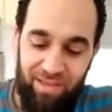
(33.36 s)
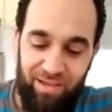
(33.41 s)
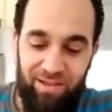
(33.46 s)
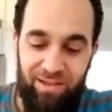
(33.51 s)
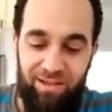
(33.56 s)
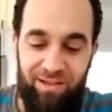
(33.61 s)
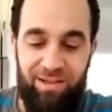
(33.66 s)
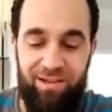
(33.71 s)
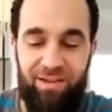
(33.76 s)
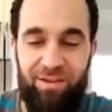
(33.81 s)

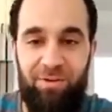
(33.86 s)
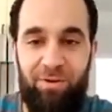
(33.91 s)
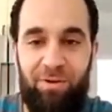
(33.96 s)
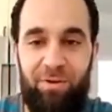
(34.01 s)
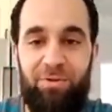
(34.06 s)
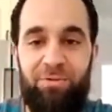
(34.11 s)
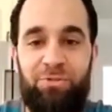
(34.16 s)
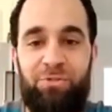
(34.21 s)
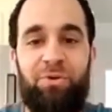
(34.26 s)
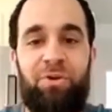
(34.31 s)
I
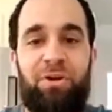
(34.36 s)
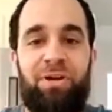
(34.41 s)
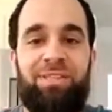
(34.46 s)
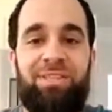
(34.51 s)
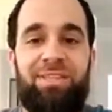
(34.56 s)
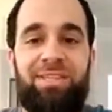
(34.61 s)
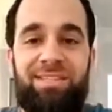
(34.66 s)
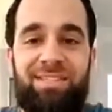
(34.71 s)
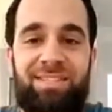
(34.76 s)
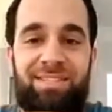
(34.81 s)
also got
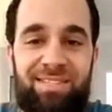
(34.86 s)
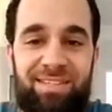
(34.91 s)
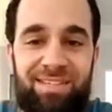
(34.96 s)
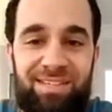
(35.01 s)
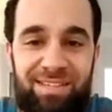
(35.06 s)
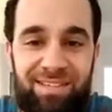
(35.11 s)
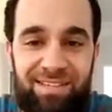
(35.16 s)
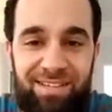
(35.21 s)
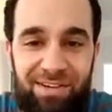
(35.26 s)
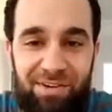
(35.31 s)
this
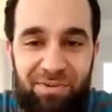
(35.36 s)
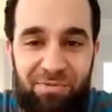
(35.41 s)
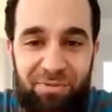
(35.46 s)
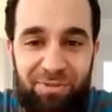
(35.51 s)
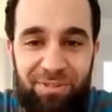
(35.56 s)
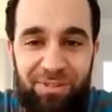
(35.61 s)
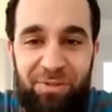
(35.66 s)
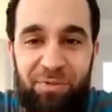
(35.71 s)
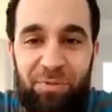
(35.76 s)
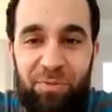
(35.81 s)

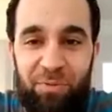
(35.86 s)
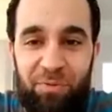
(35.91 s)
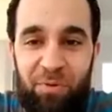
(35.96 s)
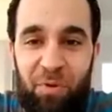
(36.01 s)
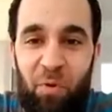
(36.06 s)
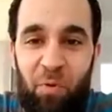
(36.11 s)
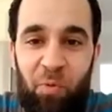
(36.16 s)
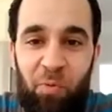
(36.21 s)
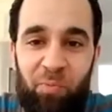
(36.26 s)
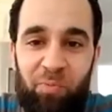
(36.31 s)
really cool
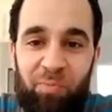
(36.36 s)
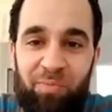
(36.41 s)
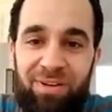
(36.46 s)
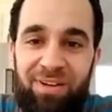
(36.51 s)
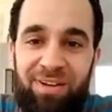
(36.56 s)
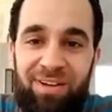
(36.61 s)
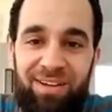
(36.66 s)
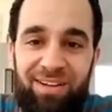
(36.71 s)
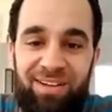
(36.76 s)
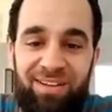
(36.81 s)
comb.
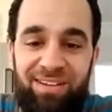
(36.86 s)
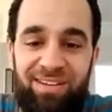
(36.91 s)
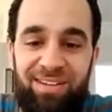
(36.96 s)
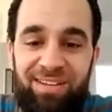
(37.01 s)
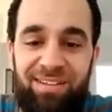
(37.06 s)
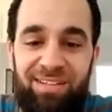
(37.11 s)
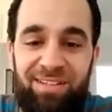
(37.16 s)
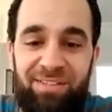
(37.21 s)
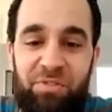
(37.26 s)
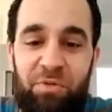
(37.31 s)

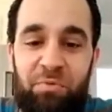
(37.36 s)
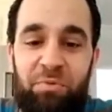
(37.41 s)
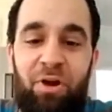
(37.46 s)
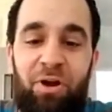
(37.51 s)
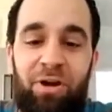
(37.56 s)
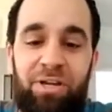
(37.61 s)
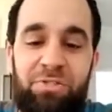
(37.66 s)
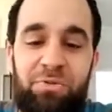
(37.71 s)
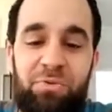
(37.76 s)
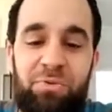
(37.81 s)
to be
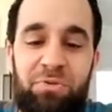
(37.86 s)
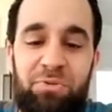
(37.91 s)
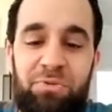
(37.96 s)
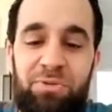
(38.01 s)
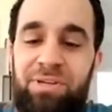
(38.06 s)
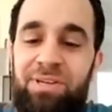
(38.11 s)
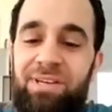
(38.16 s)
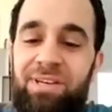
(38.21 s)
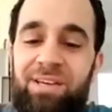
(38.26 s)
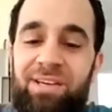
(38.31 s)
honest with you,